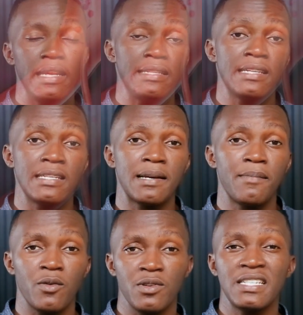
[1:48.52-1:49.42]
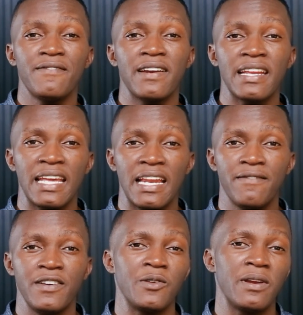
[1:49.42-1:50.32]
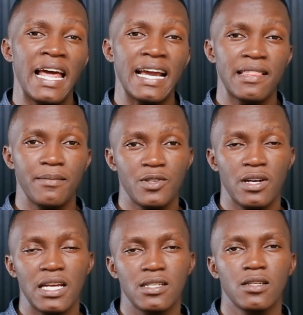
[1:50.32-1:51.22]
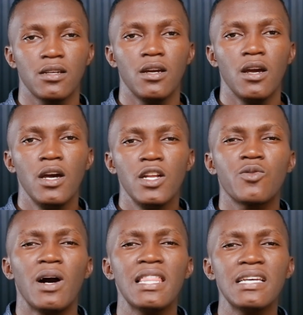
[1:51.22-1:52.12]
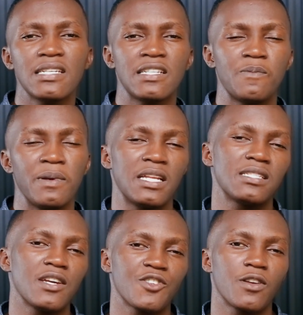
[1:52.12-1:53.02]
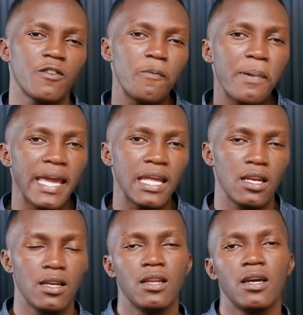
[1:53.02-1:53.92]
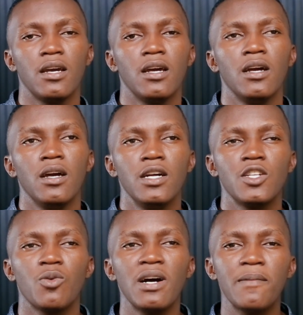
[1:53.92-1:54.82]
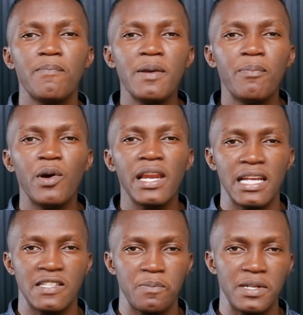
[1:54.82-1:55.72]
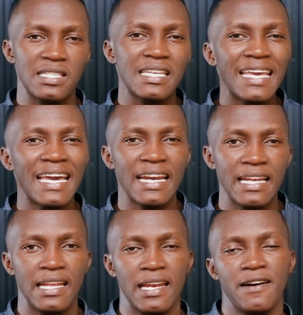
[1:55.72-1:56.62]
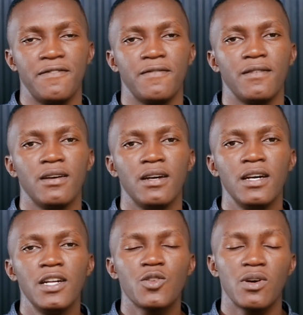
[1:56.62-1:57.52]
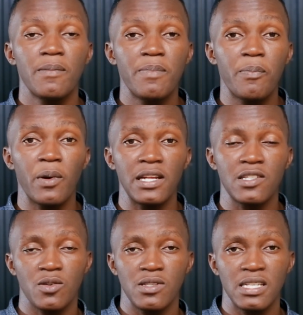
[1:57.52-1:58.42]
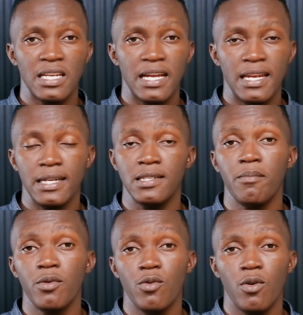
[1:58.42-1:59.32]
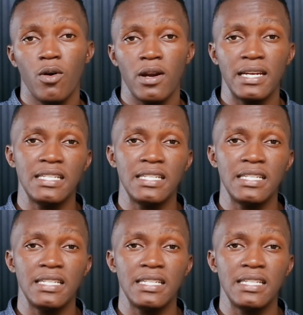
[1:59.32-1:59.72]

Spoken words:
Let's say someone was suffering enough and would like them to rest. To others, it's been a session of pain. To other people, it's been scary enough. To other people, it's considered a taboo or a